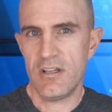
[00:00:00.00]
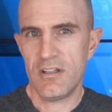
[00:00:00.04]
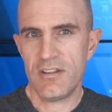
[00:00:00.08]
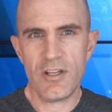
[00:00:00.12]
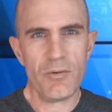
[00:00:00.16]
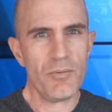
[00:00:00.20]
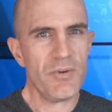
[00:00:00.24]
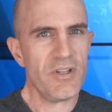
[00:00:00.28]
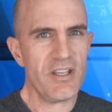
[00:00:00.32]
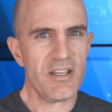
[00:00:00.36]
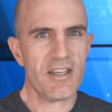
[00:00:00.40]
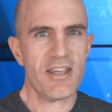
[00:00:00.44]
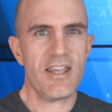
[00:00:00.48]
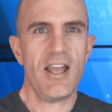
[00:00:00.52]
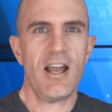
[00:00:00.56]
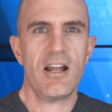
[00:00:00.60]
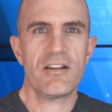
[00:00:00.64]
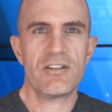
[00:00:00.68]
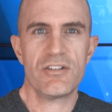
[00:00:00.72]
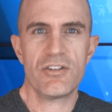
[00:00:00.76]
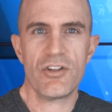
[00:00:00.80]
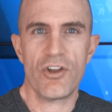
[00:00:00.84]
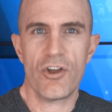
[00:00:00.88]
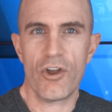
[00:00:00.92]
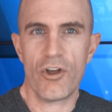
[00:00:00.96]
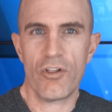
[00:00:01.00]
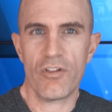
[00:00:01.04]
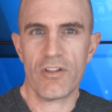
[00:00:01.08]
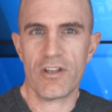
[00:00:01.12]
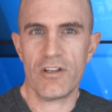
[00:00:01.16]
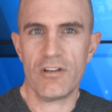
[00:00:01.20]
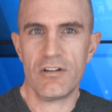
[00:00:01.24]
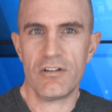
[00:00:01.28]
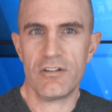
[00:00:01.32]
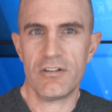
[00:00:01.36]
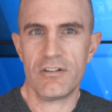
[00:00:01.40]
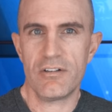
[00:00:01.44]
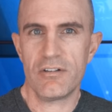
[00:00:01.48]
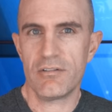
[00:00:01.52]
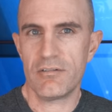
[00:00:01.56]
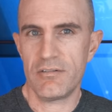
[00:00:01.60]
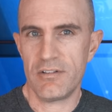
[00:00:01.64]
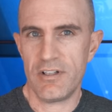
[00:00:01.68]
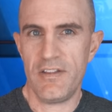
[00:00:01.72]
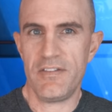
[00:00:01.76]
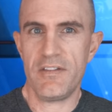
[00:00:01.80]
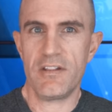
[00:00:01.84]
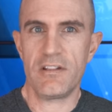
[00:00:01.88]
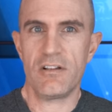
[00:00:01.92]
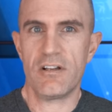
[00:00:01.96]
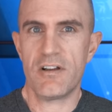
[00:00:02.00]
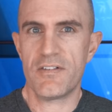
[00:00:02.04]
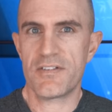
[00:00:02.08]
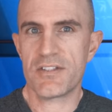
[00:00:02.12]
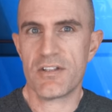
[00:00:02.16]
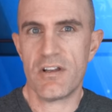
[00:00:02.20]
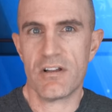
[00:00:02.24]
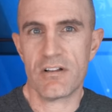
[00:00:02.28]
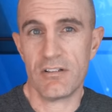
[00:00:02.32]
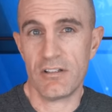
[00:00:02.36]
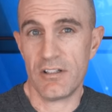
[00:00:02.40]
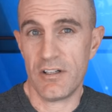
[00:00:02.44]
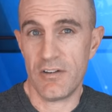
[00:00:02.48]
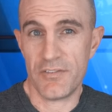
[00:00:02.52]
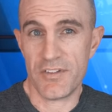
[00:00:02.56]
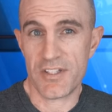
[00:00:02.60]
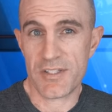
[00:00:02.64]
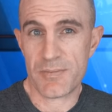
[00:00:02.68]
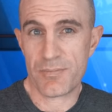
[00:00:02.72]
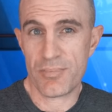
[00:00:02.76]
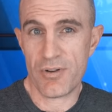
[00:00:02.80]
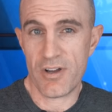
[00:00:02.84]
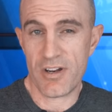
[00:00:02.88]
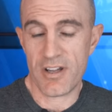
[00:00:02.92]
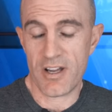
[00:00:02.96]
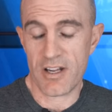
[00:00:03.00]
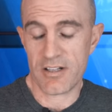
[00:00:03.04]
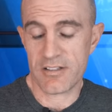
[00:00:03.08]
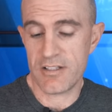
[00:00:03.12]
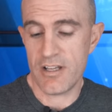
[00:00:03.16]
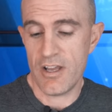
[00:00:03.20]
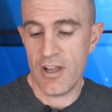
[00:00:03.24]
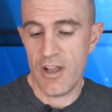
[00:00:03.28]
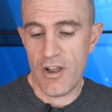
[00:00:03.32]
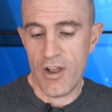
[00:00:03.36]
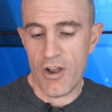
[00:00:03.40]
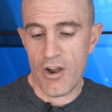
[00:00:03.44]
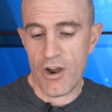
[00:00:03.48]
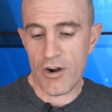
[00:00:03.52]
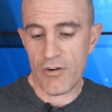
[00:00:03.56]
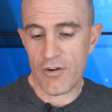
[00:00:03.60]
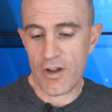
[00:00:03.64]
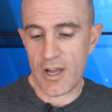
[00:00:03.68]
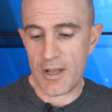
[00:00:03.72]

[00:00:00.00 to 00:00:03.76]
that we encountered early on in the lifecycle of this product. All